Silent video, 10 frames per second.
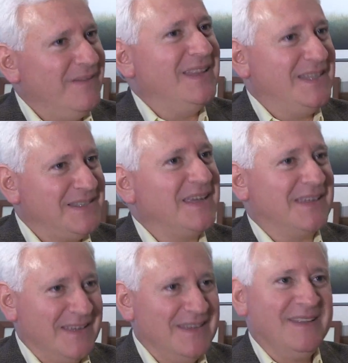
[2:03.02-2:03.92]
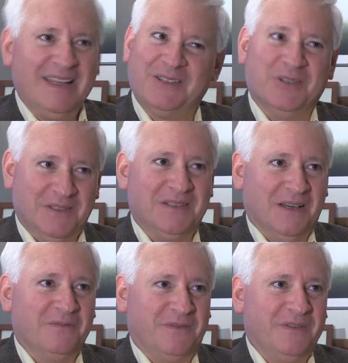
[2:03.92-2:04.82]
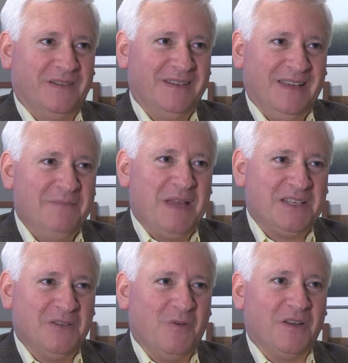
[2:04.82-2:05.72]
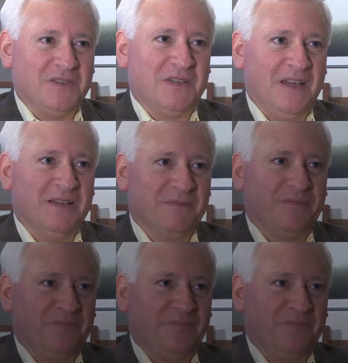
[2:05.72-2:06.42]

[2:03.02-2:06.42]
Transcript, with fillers: I mean, that's like that's good stuff. It makes you want to stay.